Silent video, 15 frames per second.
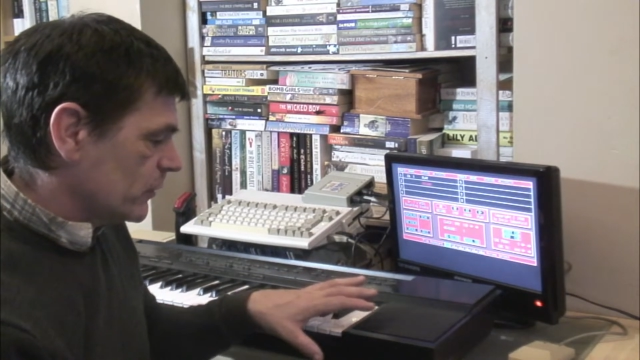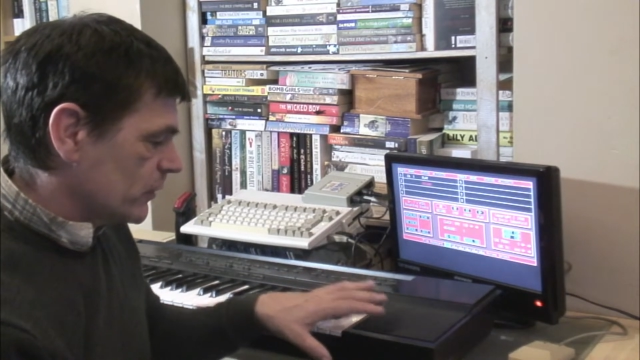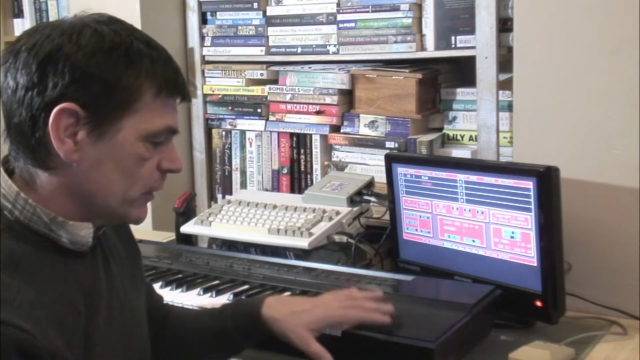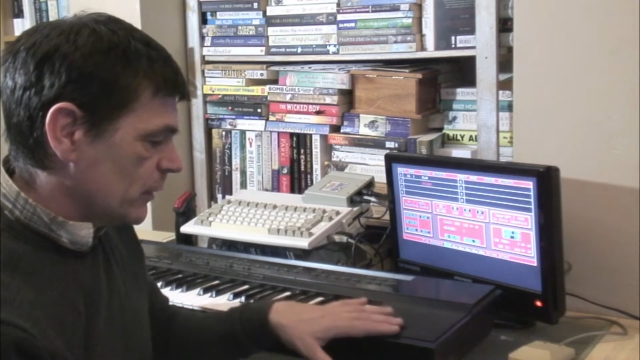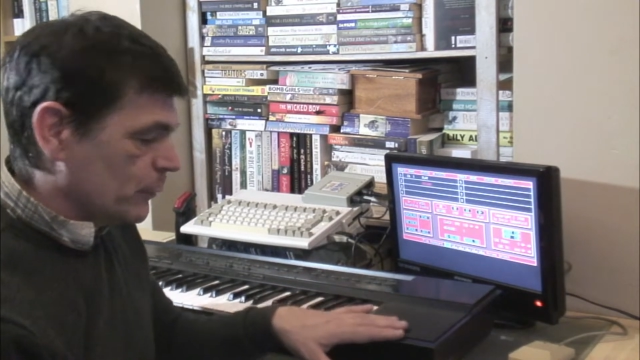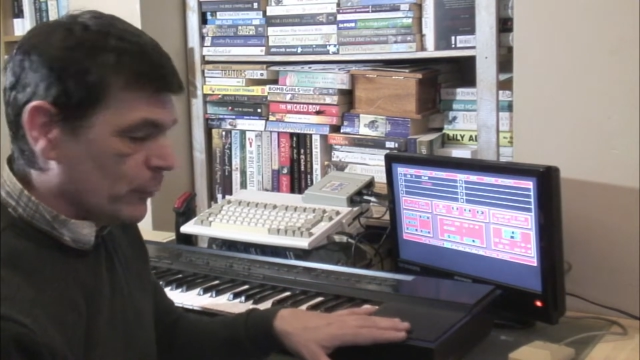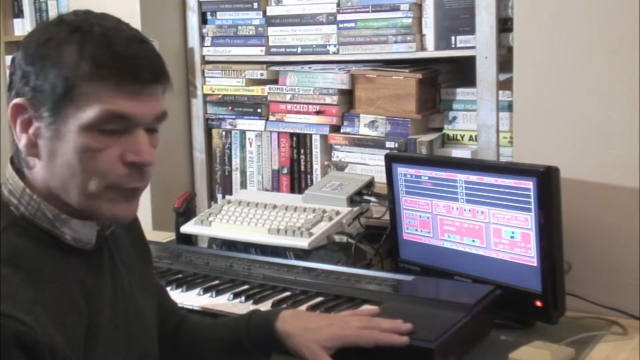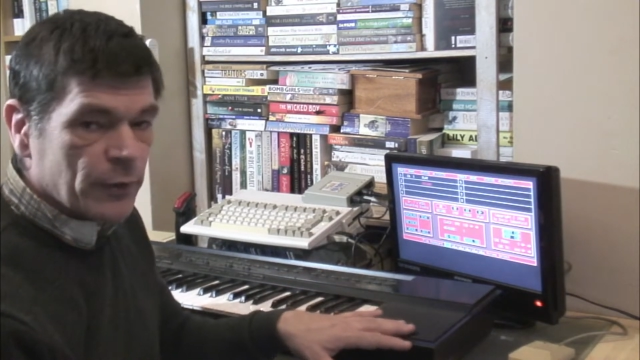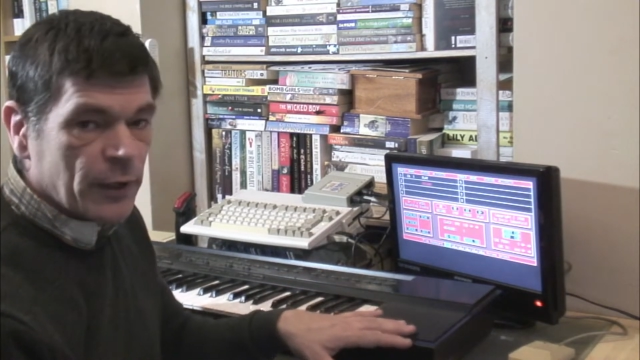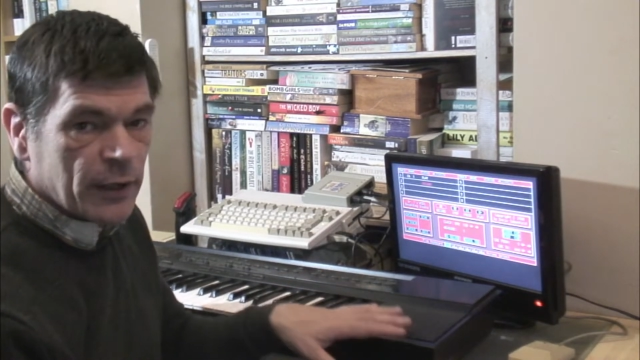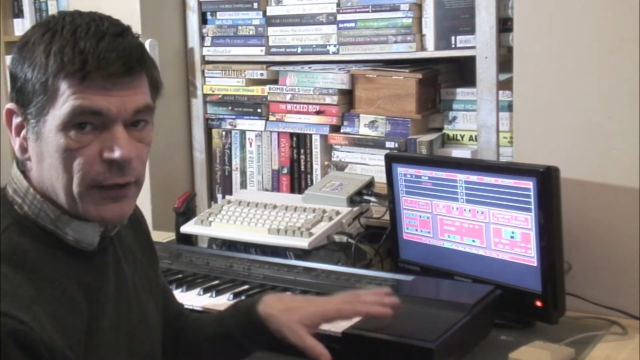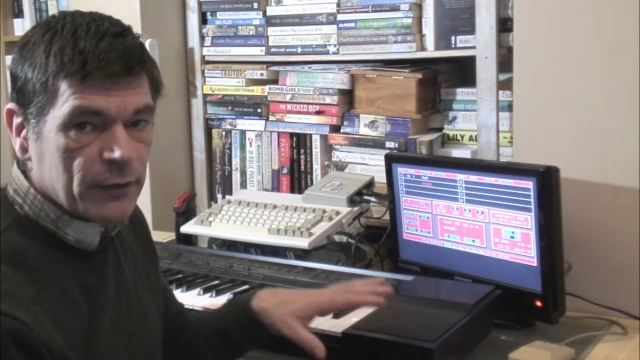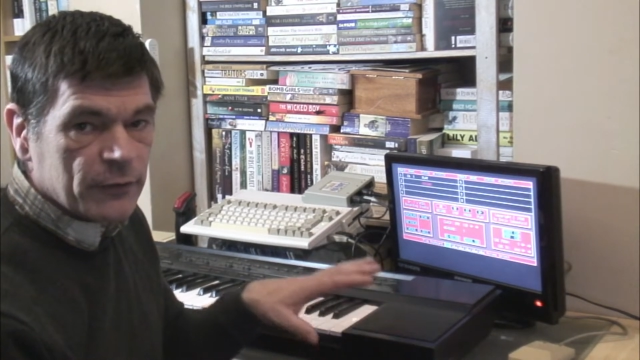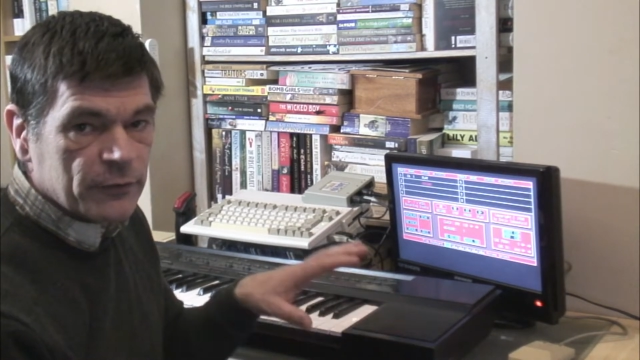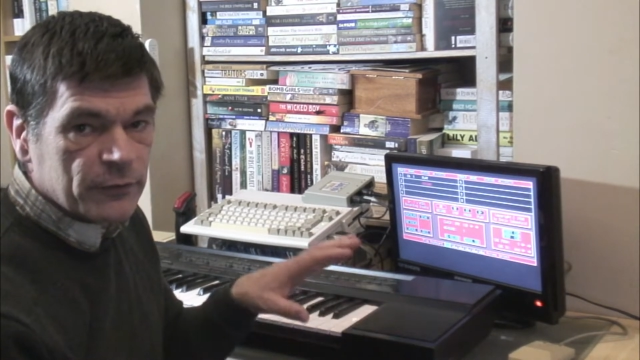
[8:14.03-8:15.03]
keyboard
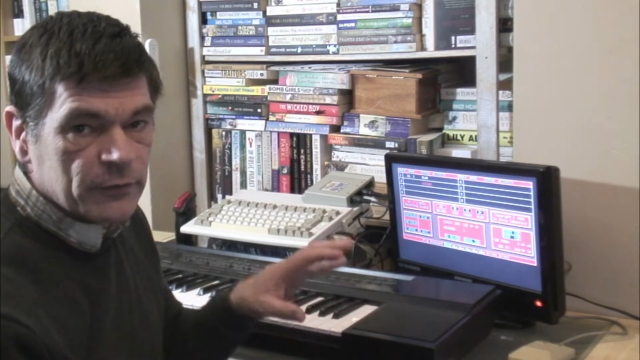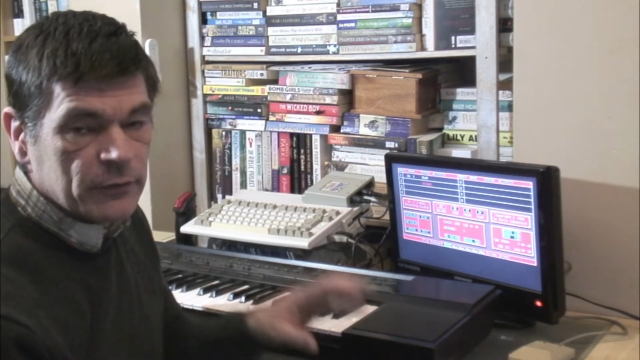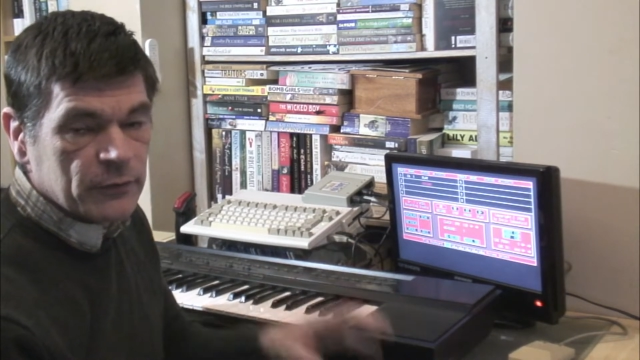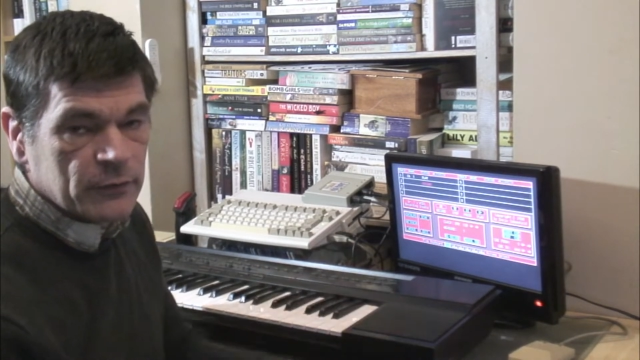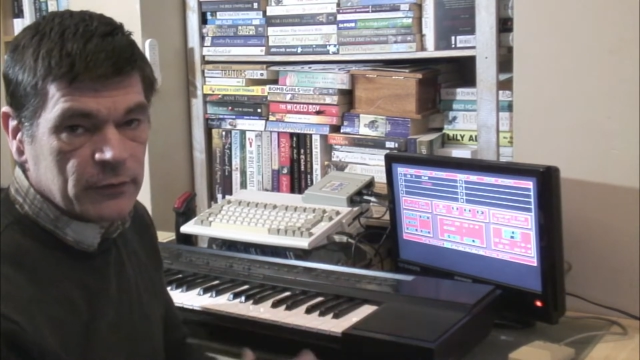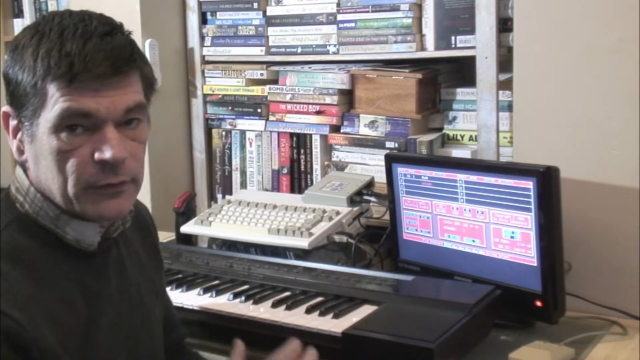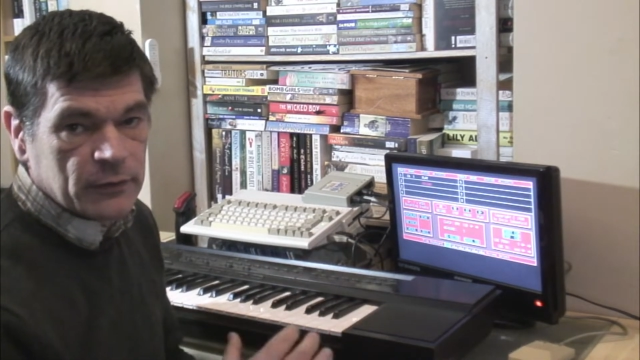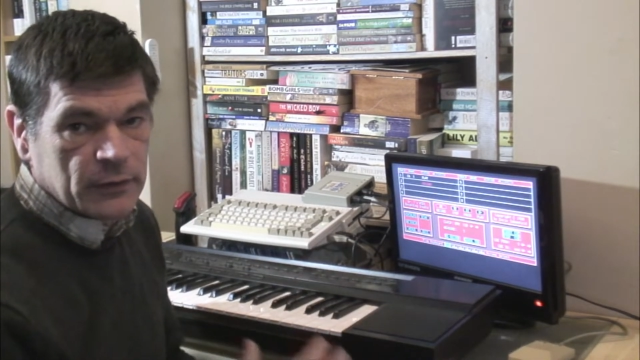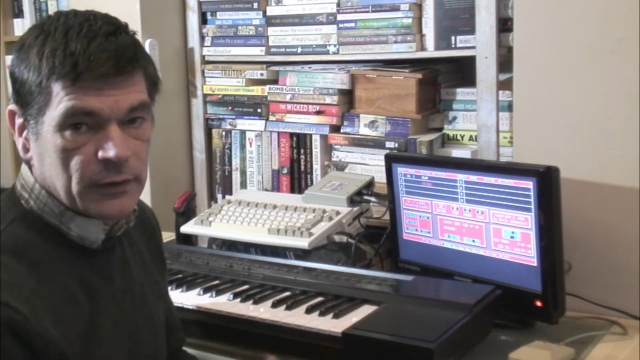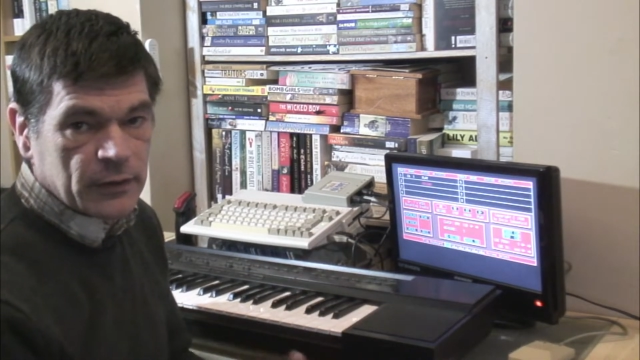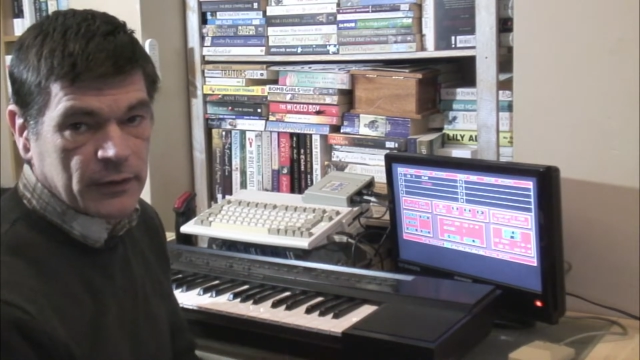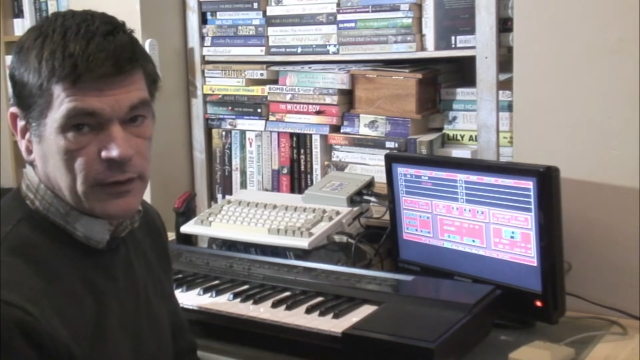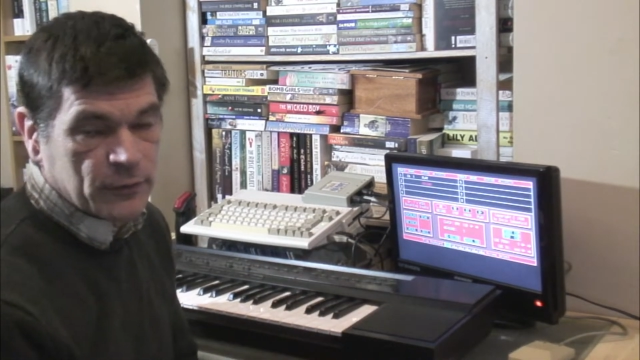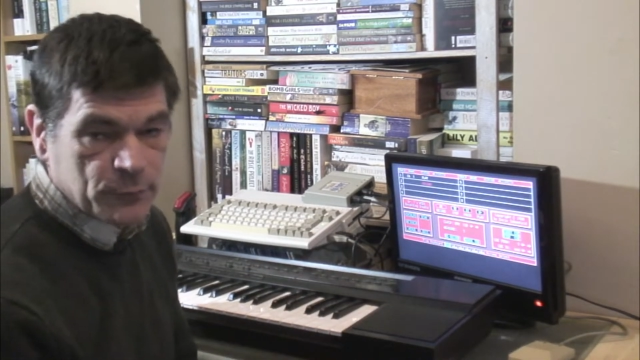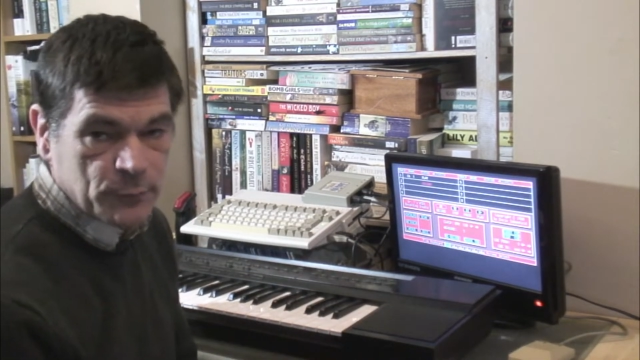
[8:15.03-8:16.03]
has
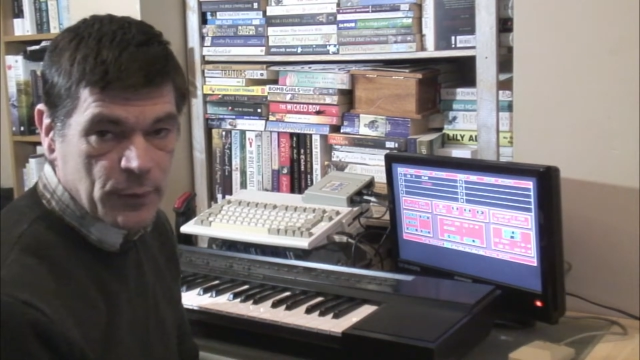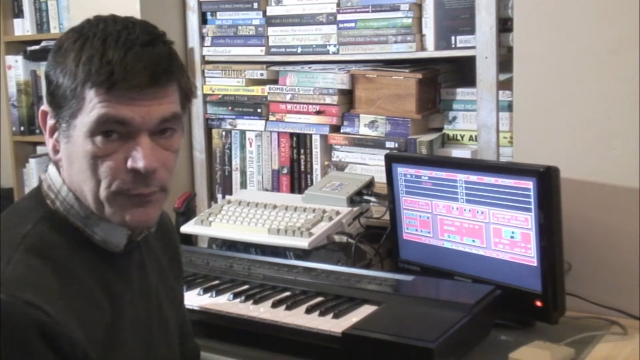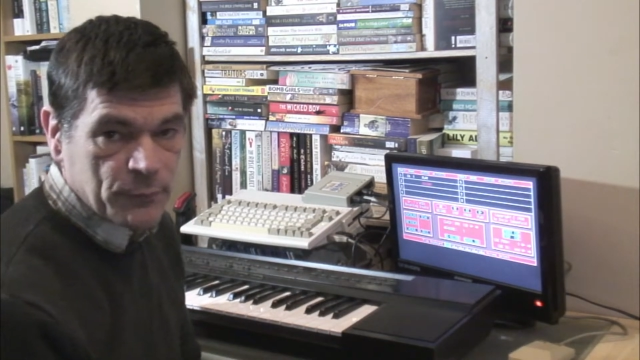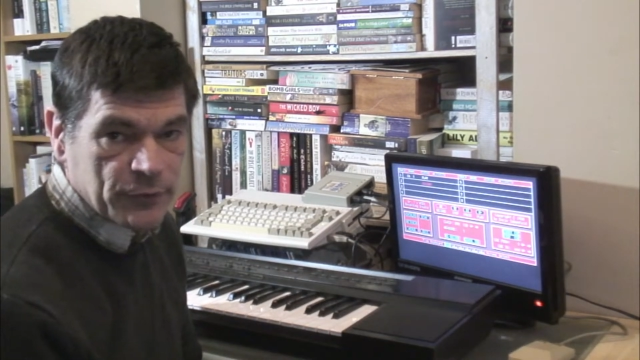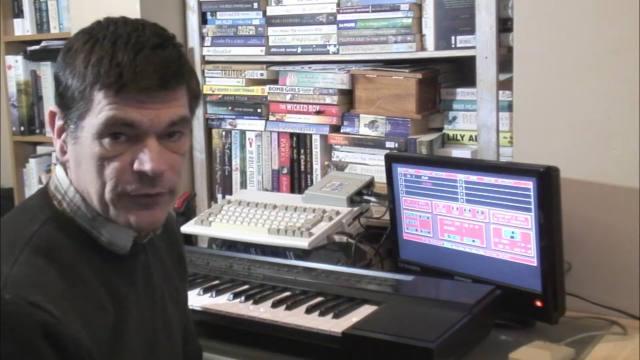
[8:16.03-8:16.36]
in its memory.